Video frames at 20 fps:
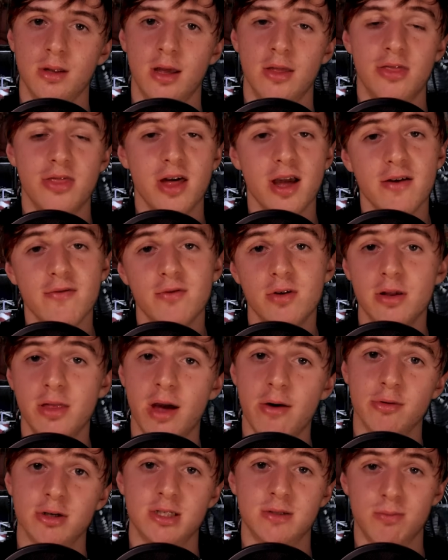And thankfully they
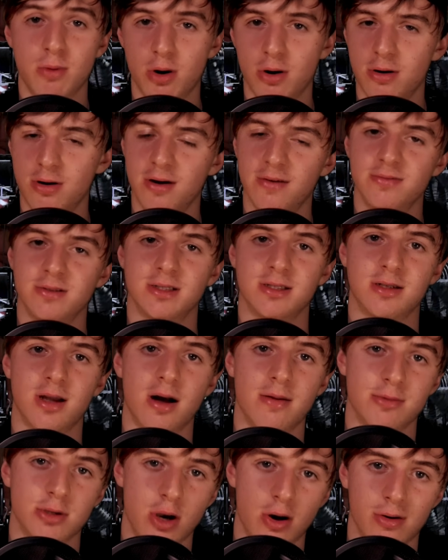were smart enough to
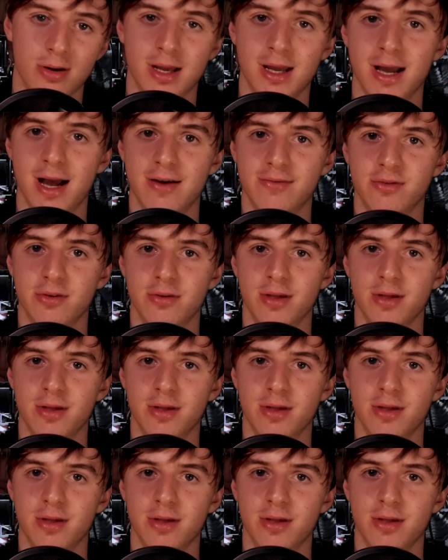stop talking after